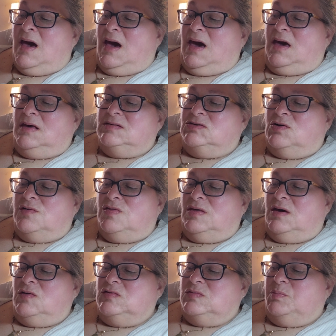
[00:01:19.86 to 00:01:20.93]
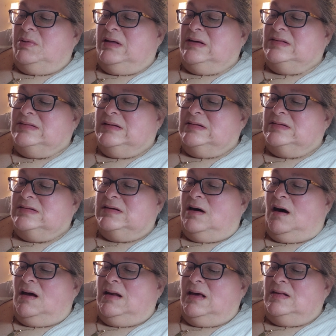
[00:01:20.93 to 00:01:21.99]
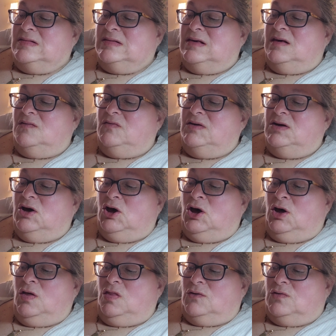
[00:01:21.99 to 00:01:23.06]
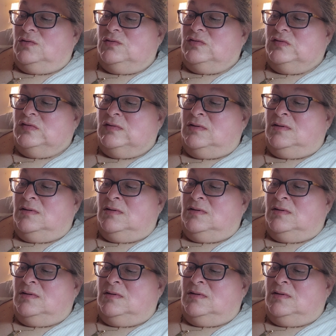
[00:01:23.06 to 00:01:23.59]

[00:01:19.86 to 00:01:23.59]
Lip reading: as are those blessings God has given others.